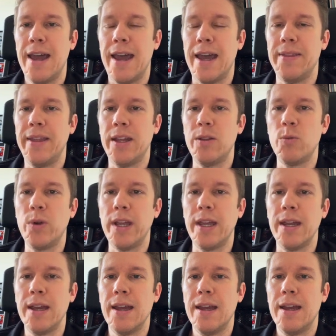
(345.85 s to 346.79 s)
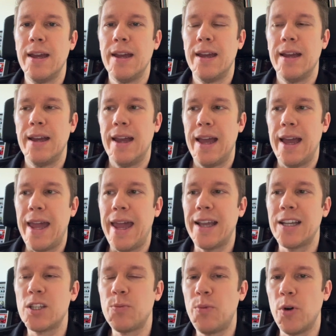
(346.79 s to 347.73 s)
And then we
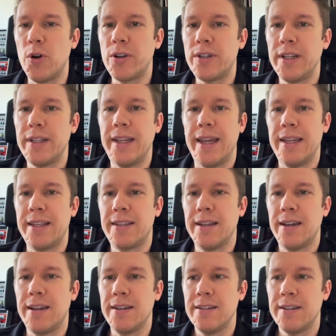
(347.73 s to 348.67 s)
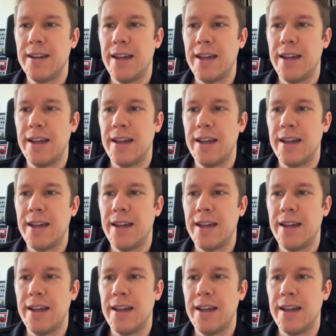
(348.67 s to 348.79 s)
export the data